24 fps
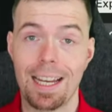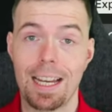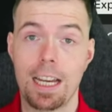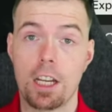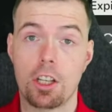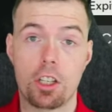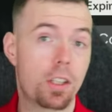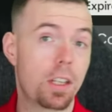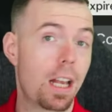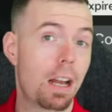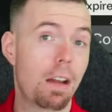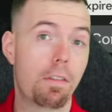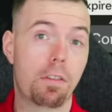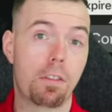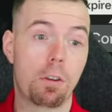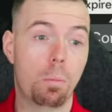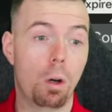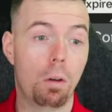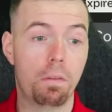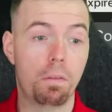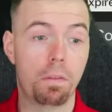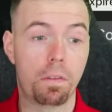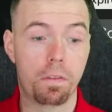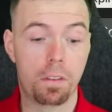She's out for a
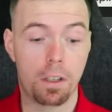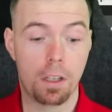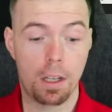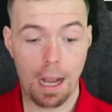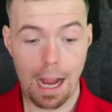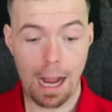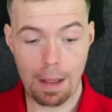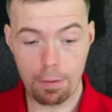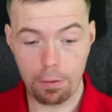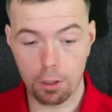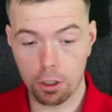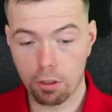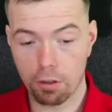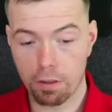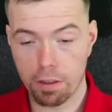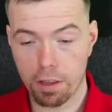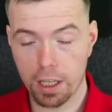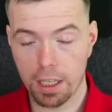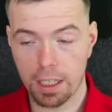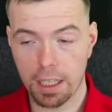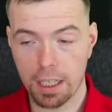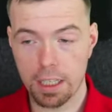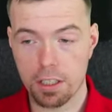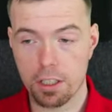month, and the good
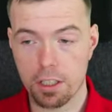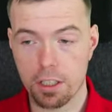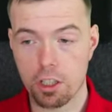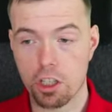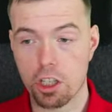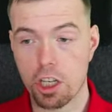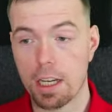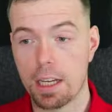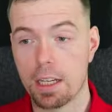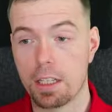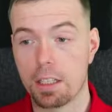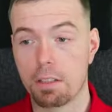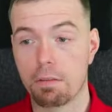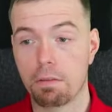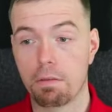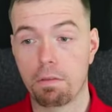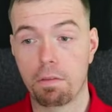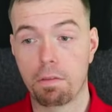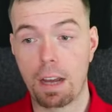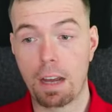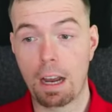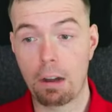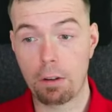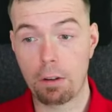thing is she is very